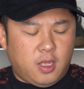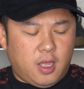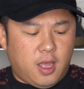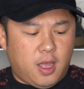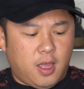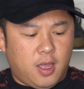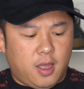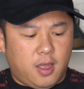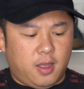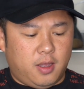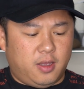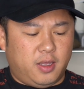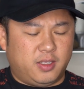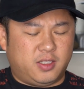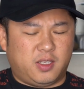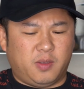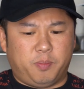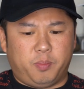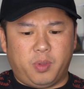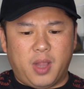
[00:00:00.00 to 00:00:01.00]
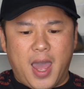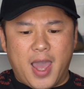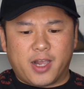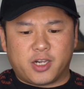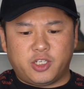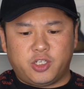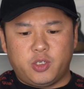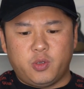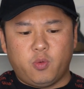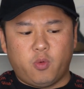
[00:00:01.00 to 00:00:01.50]
uh, it's a
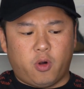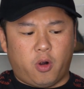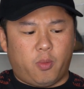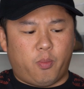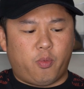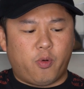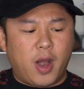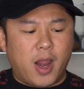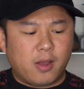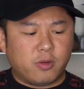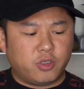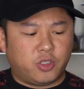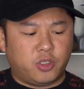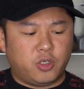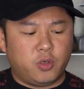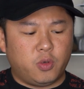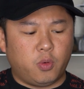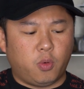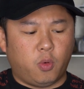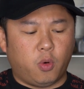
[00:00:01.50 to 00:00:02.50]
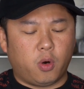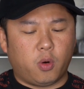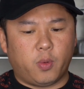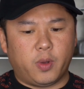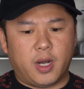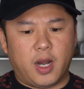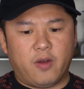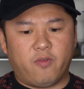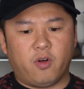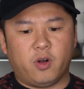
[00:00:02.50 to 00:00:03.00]
black shoe or a brown shoe or
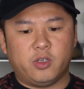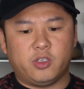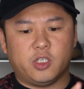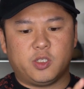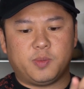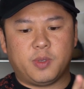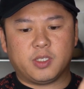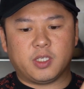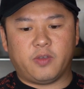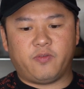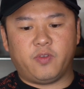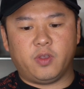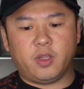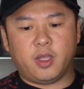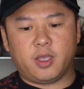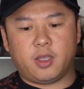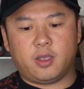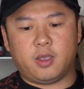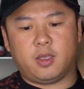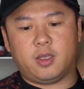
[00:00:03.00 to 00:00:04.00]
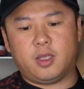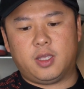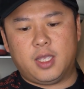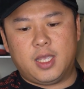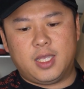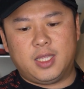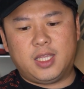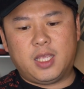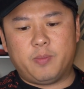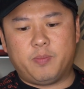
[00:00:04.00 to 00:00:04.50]
whatever. Just because I feel like
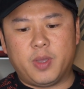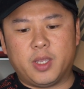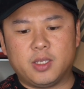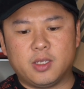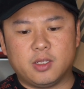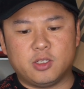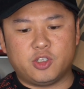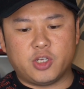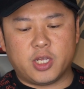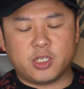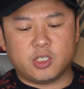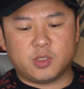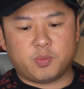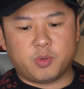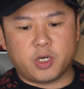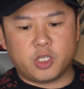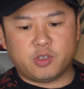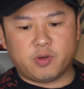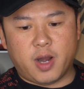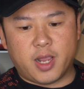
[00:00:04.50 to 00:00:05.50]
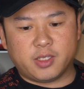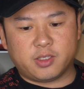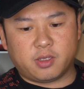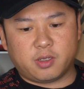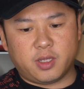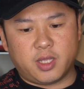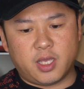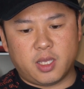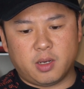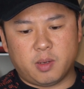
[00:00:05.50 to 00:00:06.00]
the opinion changes pretty
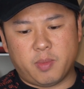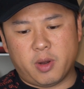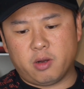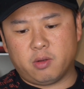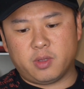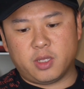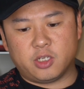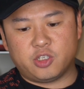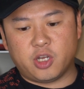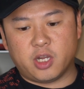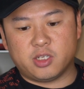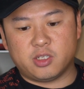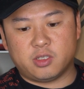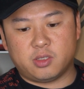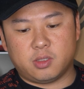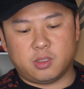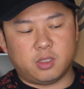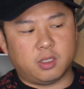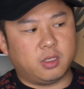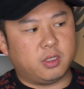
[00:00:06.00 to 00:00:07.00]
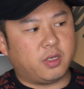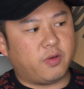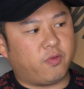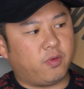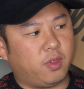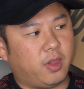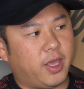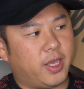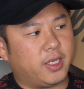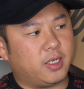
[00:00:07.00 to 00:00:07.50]
drastically, and apparently it changes in a
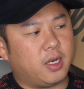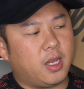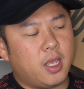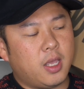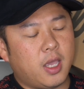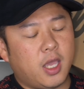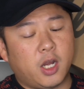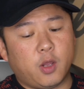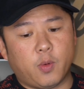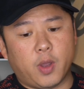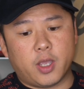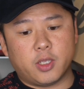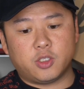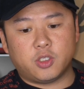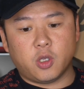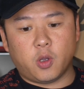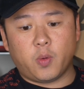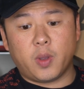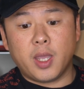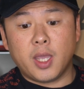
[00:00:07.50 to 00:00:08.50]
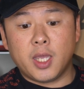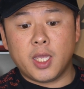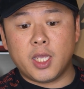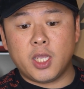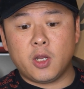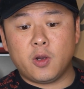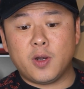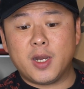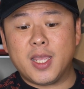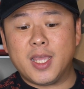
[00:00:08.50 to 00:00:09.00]
different light. Anyway, so
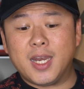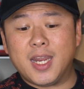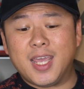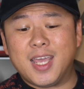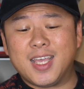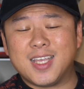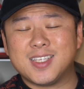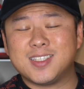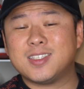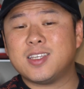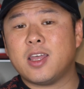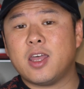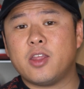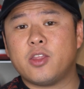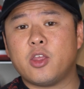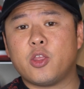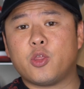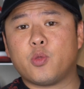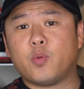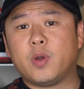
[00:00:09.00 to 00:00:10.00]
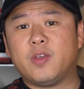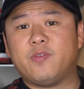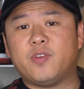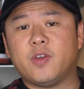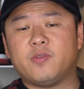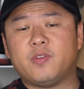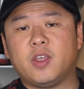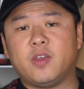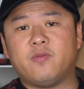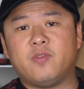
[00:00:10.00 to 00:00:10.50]
here it is, the
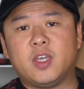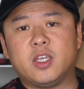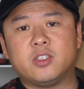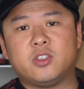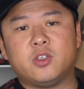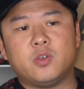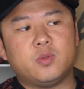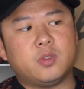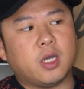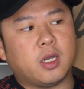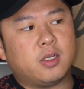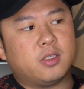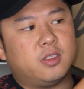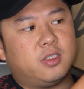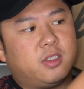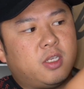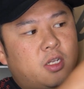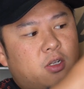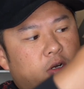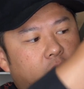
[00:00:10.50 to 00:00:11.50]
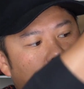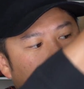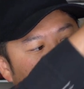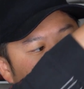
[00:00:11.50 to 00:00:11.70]
350 V2 done in cinder.